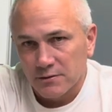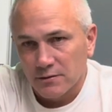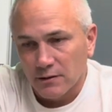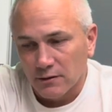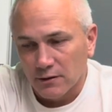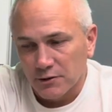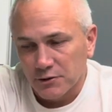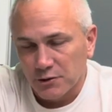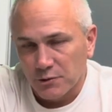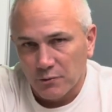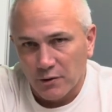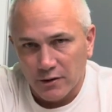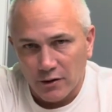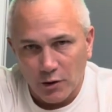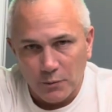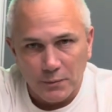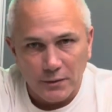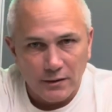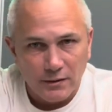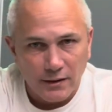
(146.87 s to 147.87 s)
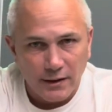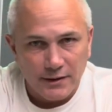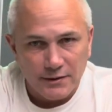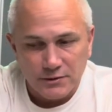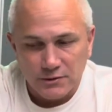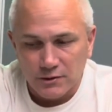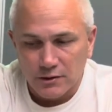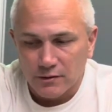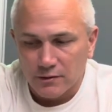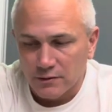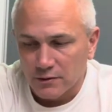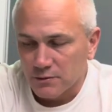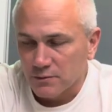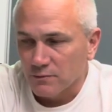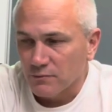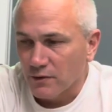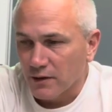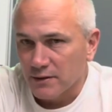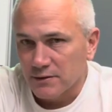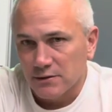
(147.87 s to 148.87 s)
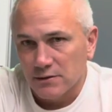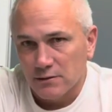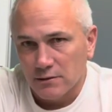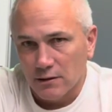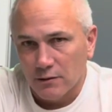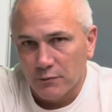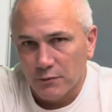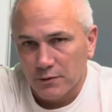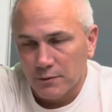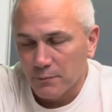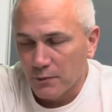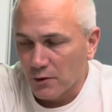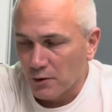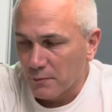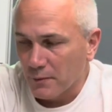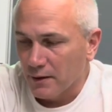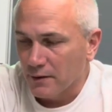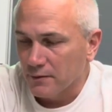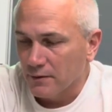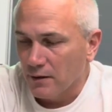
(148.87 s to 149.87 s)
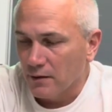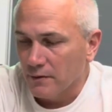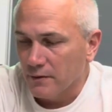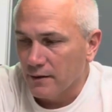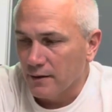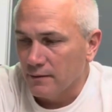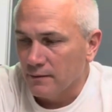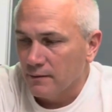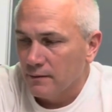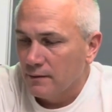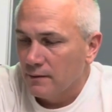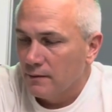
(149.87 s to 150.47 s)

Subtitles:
unless you run open class and you can do some fancy stuff with the motor mount and all that.